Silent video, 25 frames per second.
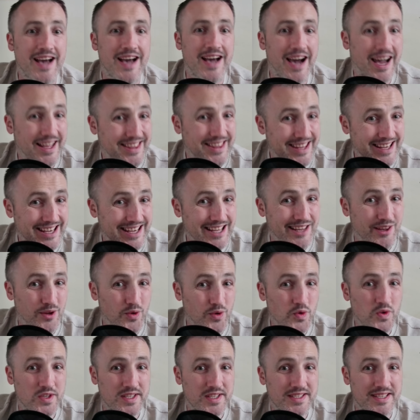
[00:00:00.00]
I think he
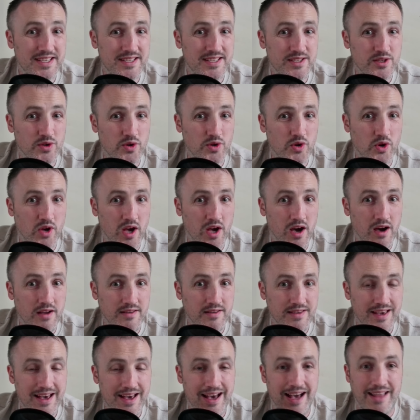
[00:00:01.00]
loses his tour card